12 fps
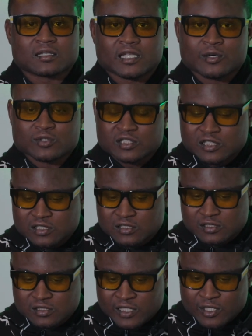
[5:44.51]
they was
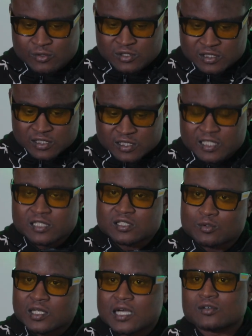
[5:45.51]
just
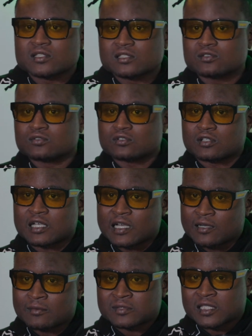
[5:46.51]
into what I was into. So
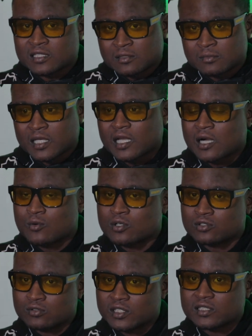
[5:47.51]
like I'm telling them like I
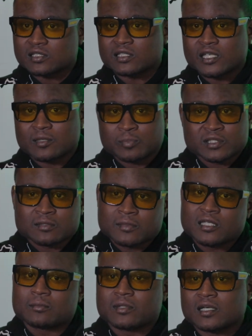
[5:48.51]
want to do this, they'll put the
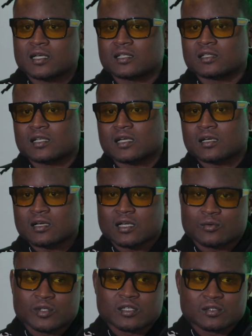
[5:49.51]
money behind it. Like, all
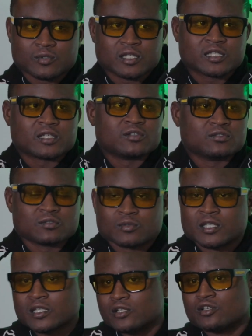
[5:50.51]
right, we'll give
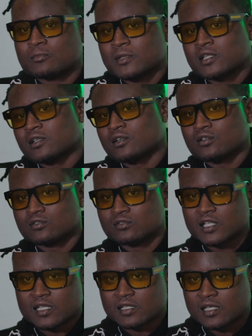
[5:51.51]
you the money to go do
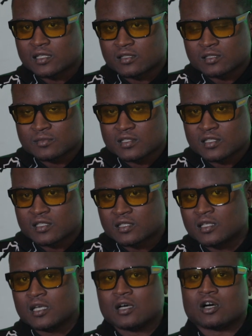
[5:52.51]
that. Like, you know what I'm
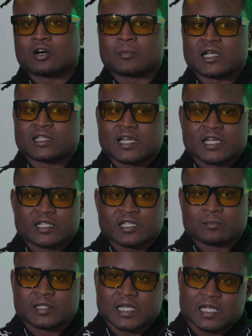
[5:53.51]
saying? Or my dad,
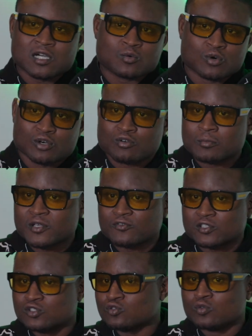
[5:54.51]
he'll be like, come work with me
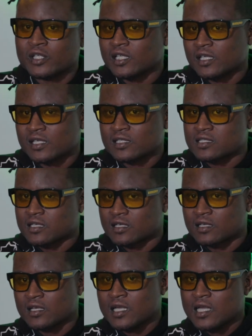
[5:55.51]
for 2 weekends and